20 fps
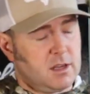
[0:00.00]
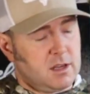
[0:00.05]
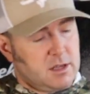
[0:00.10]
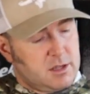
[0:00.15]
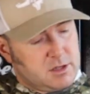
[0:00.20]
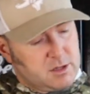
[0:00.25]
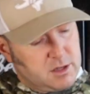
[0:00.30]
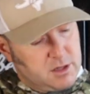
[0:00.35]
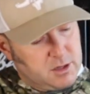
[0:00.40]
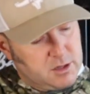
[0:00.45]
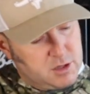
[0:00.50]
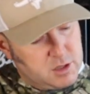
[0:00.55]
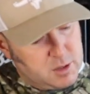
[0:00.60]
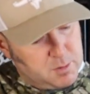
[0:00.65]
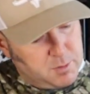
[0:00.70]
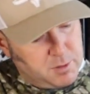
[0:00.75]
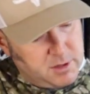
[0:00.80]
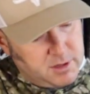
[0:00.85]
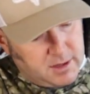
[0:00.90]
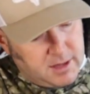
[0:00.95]
So you
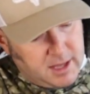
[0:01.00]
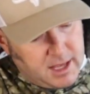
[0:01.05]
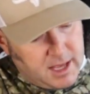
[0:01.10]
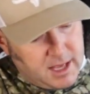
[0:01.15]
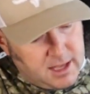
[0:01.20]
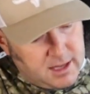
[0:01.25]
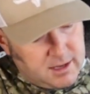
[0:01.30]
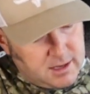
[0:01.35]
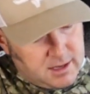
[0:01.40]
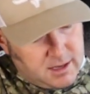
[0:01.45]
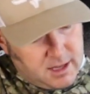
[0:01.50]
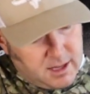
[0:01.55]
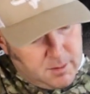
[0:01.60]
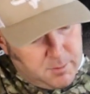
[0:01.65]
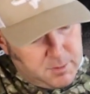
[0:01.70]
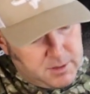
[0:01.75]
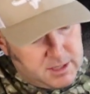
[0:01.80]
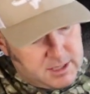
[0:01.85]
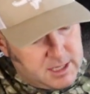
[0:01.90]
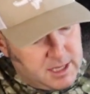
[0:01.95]
just put that
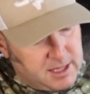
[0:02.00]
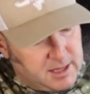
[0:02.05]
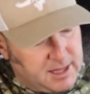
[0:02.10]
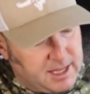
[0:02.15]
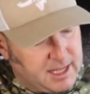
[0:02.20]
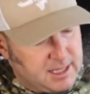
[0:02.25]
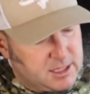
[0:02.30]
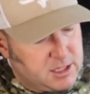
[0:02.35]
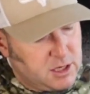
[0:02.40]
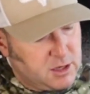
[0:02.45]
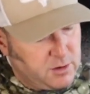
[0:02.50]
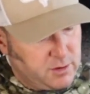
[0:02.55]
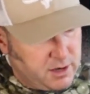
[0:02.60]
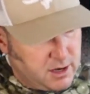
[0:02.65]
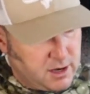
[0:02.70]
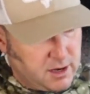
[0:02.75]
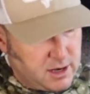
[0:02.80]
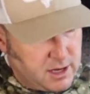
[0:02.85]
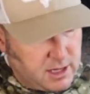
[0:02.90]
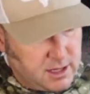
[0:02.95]
up inside that toe
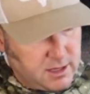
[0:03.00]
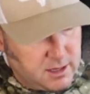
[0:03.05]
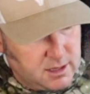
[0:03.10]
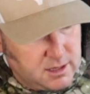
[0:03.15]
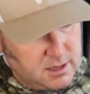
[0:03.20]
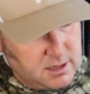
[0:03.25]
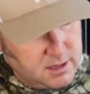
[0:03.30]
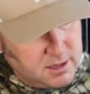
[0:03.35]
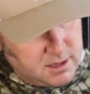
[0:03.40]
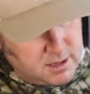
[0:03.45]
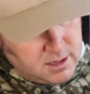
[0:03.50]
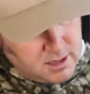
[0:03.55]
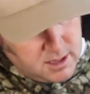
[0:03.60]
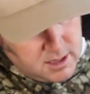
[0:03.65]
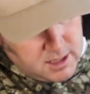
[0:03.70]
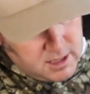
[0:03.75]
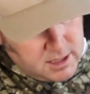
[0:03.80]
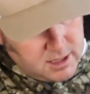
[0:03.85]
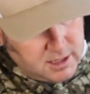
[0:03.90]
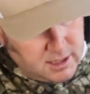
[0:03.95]
area.
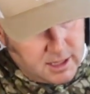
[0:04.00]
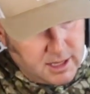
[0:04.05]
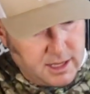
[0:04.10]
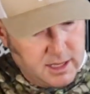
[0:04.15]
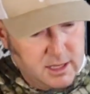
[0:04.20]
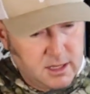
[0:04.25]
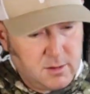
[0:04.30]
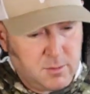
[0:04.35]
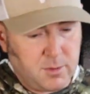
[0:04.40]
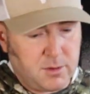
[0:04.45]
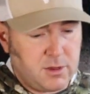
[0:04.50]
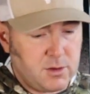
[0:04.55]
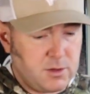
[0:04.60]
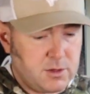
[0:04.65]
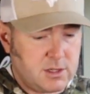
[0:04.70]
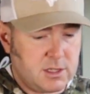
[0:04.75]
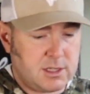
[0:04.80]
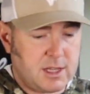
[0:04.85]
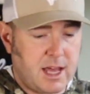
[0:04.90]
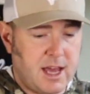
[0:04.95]
You line up
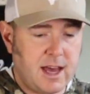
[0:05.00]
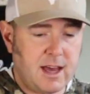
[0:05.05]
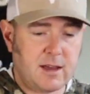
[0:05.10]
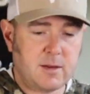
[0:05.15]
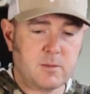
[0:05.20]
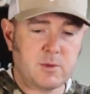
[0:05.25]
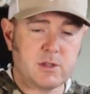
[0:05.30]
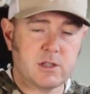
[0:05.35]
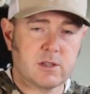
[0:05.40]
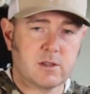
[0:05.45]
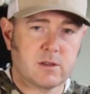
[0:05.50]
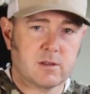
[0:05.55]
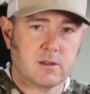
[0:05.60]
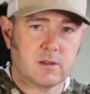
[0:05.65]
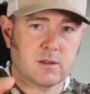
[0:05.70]
those tabs,